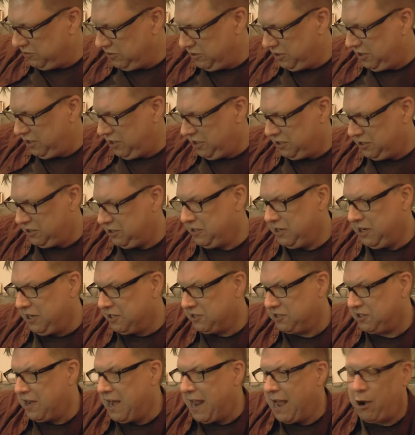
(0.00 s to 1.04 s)

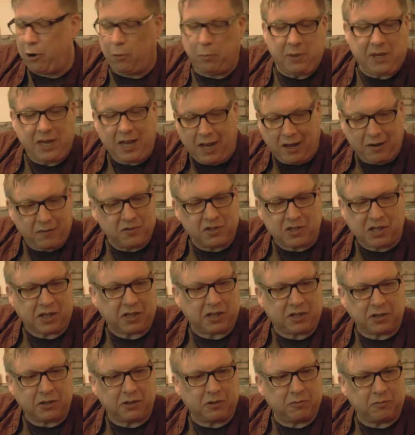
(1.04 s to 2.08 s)
it now behaves
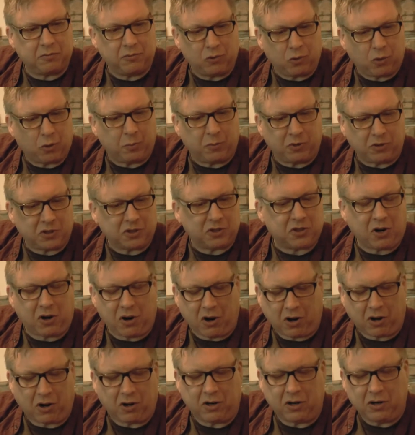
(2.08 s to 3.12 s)
like a normal
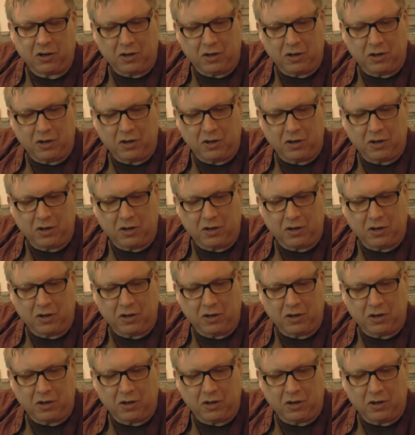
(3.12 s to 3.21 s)
guitar.